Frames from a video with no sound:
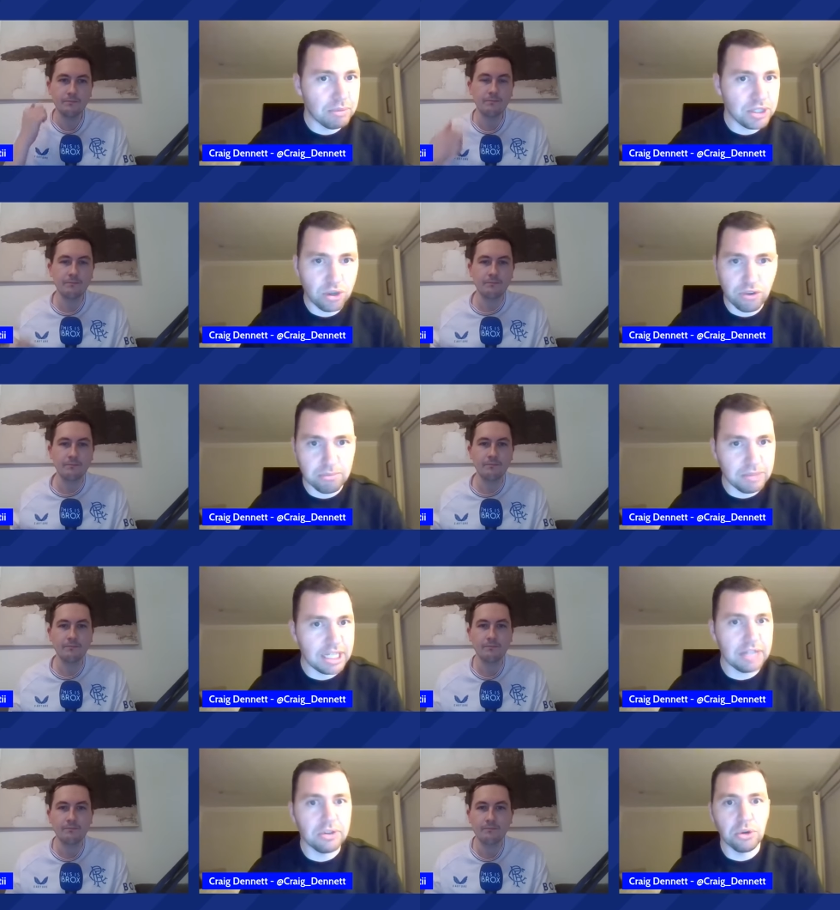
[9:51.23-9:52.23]
Speaker 1: that we saw from
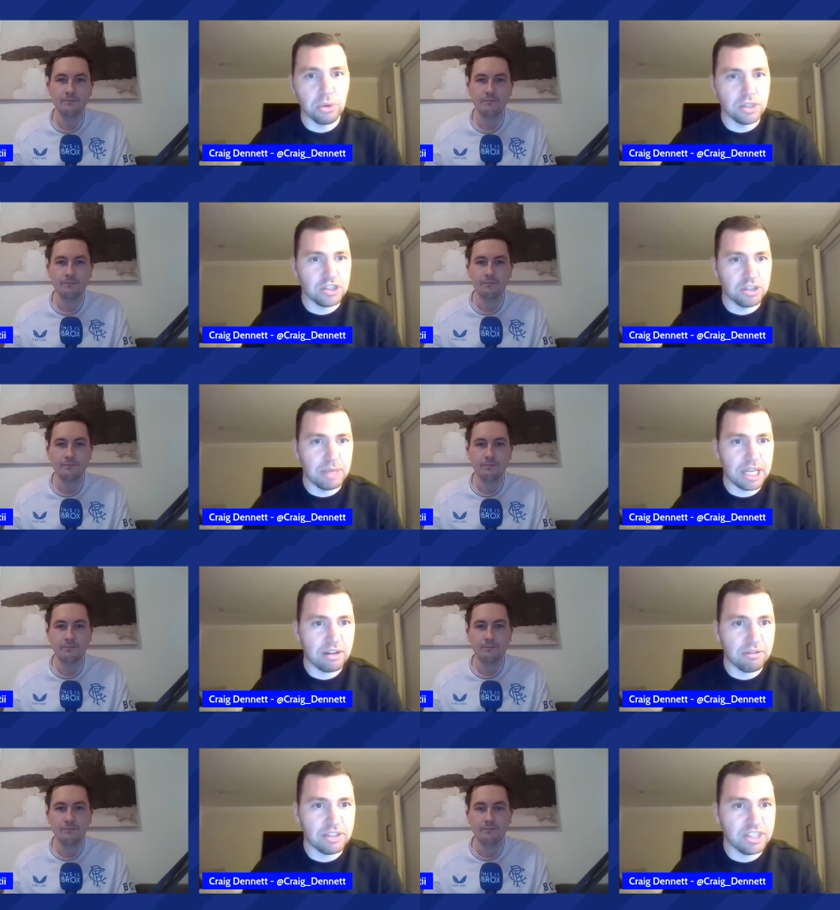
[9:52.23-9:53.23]
Danilo? What did you
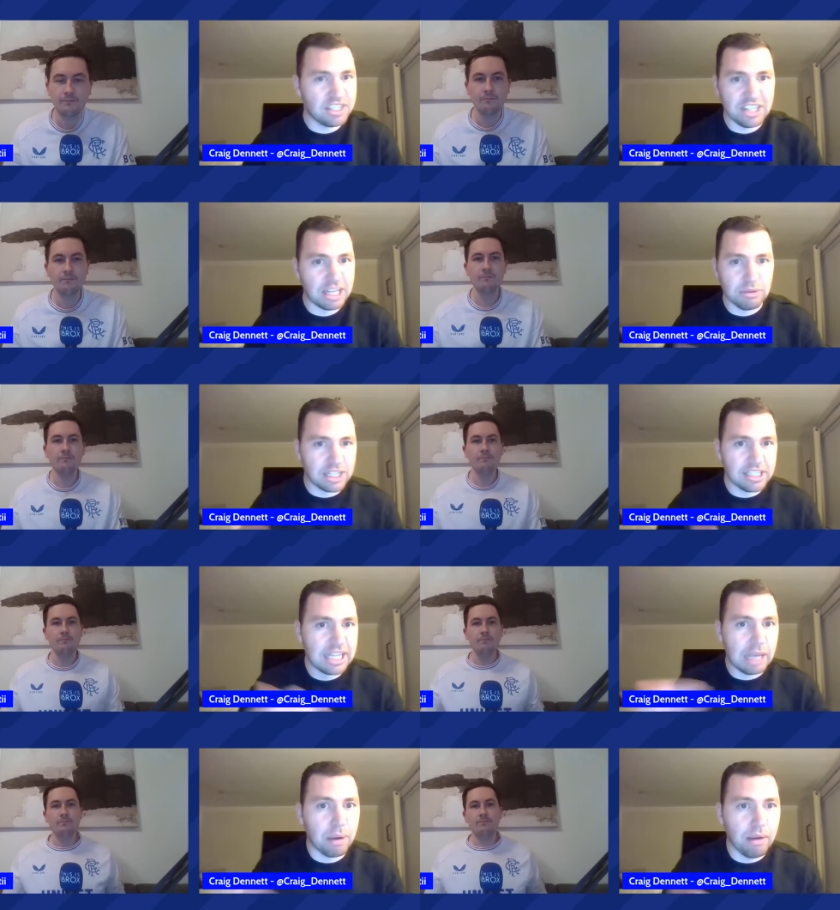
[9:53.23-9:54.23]
make of? Did you think it was a
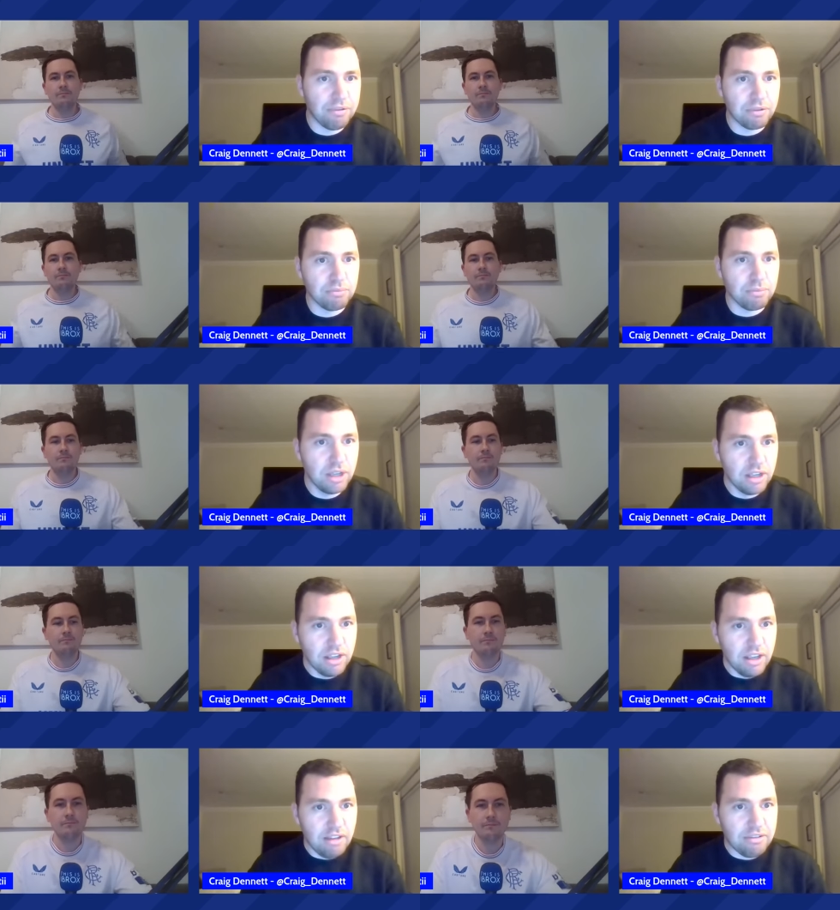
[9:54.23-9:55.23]
step up from
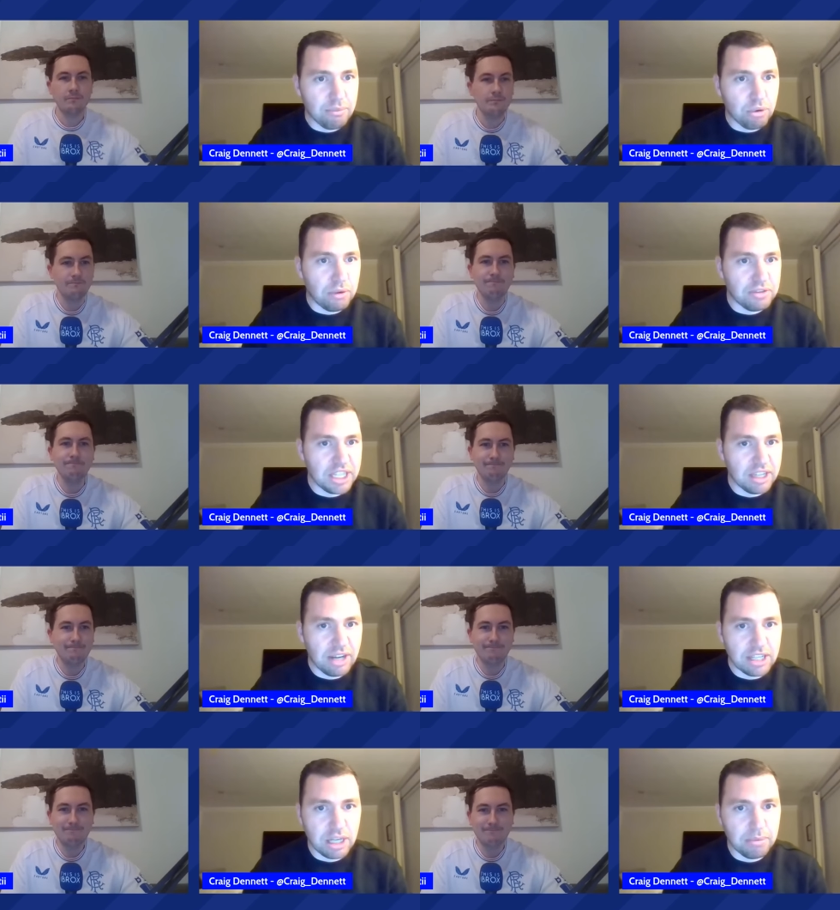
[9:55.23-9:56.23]
from what we've seen in
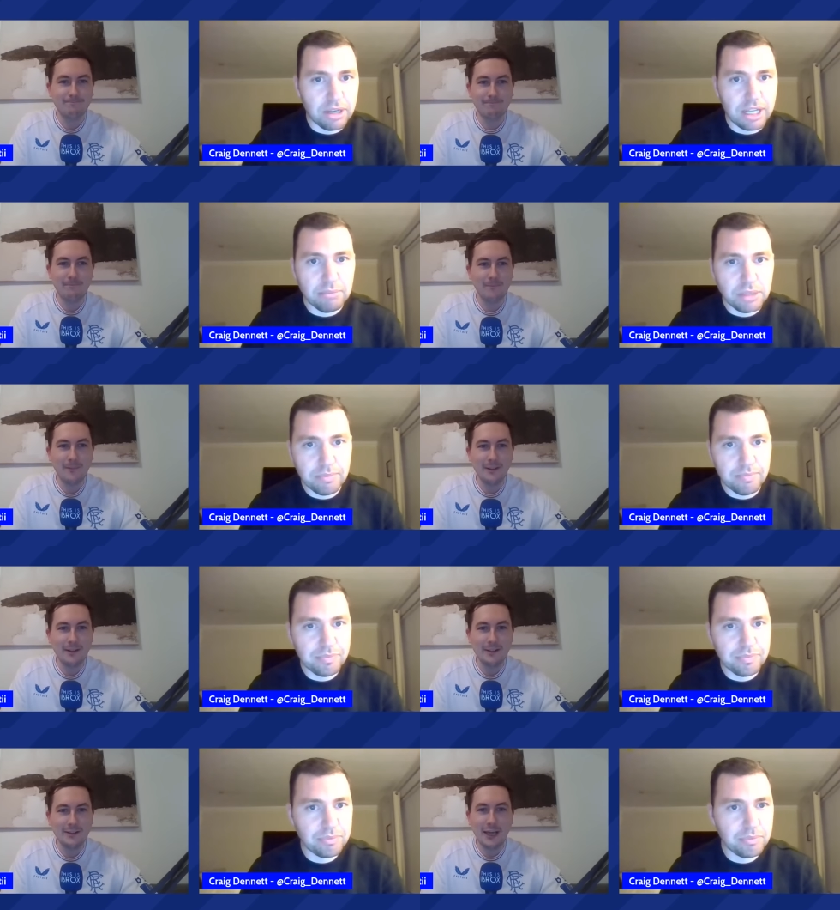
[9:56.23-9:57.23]
the last couple of games?
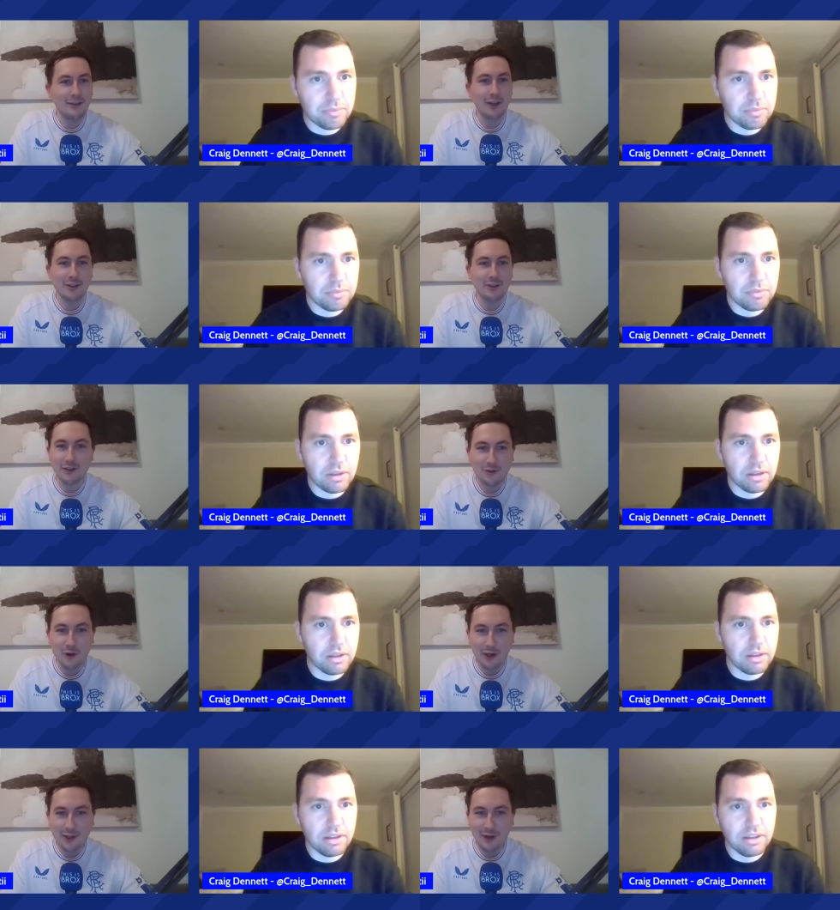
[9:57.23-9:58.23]
Speaker 2: Yeah, like there's
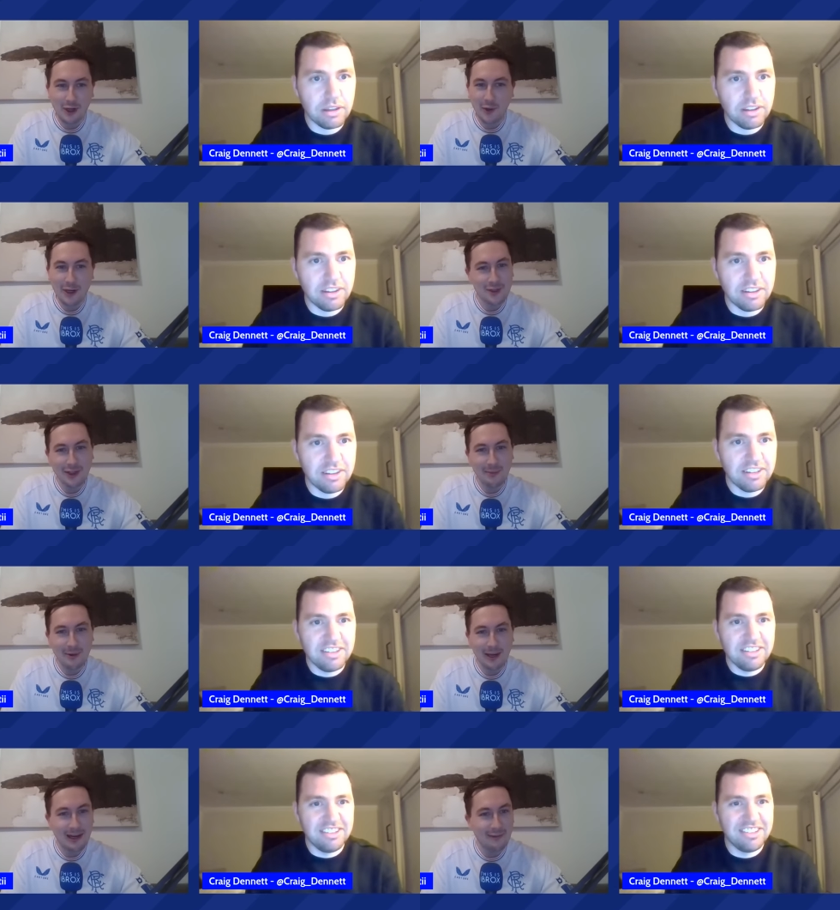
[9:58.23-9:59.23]
not even a question
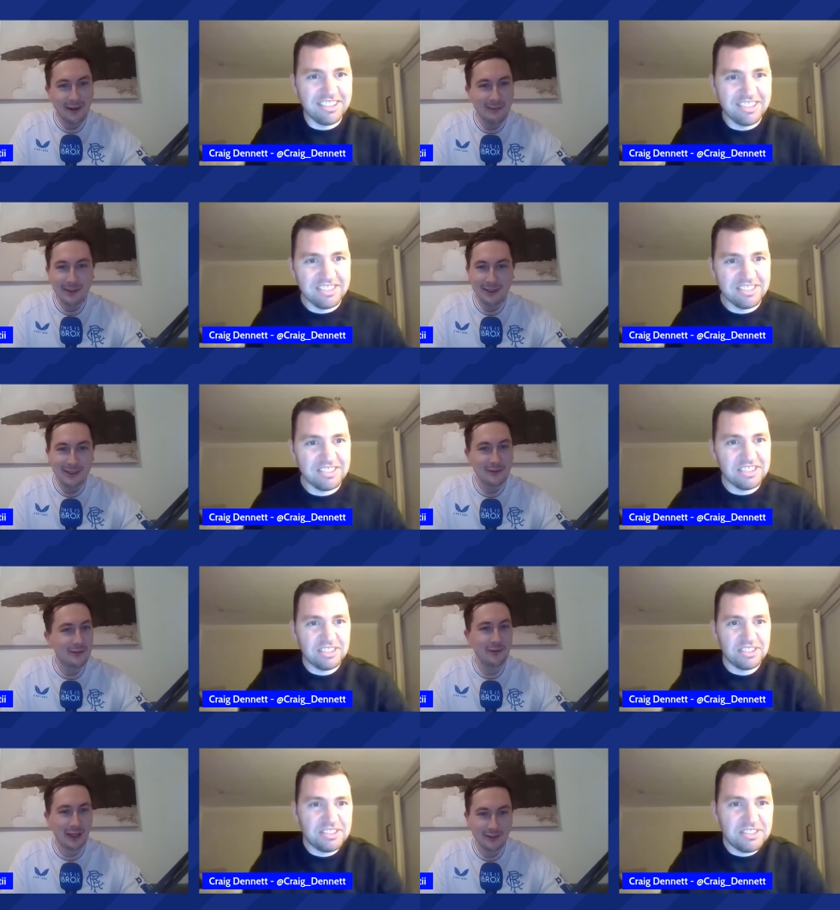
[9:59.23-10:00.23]
about that. If anybody
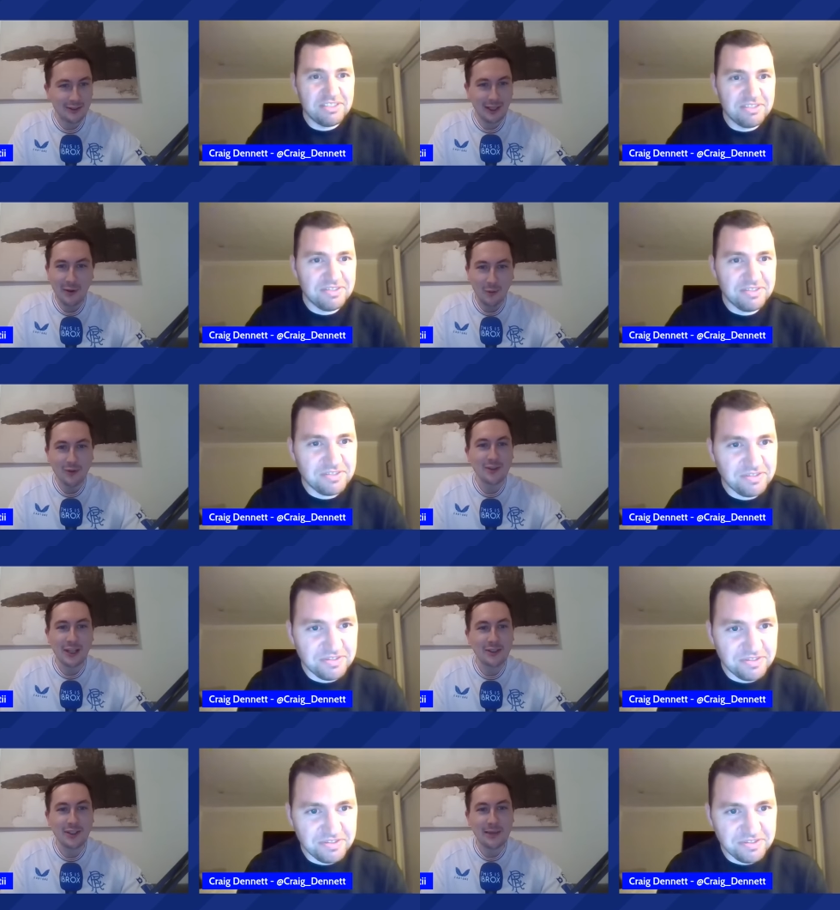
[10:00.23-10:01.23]
thinks that that wasn't
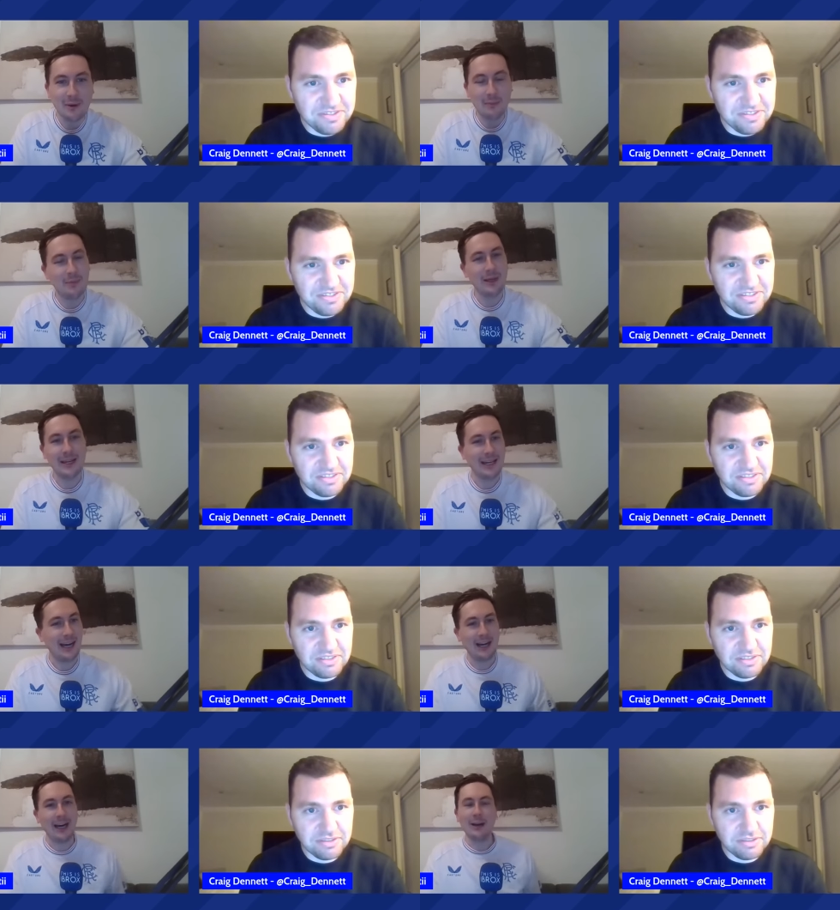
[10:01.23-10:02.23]
a step up, uh,
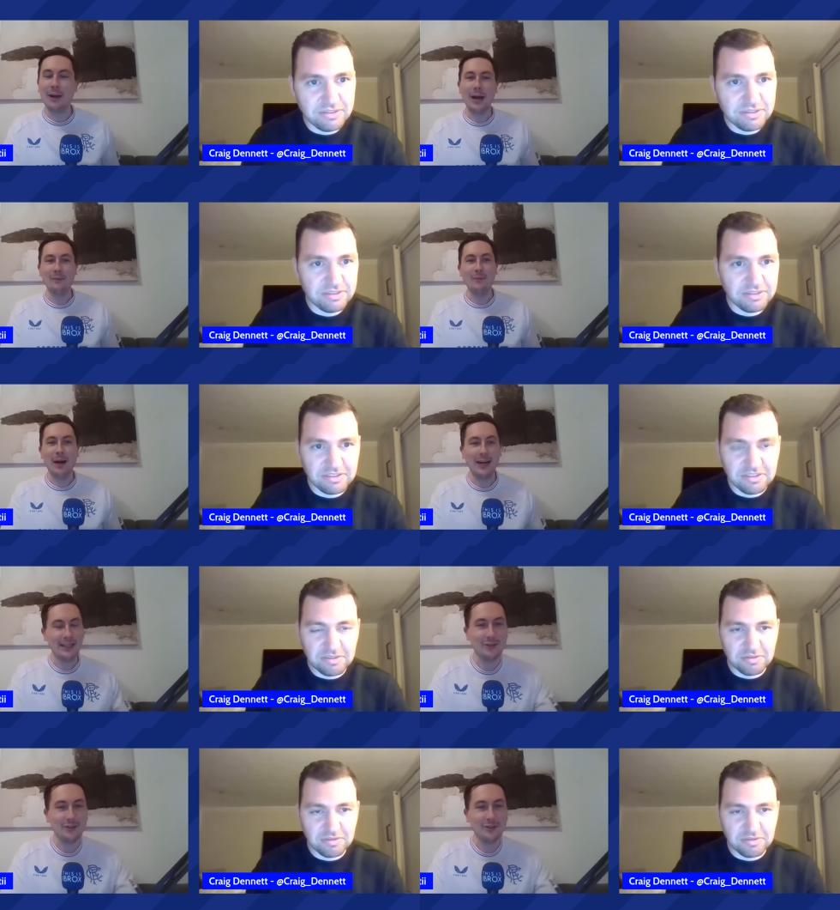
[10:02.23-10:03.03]
I, I I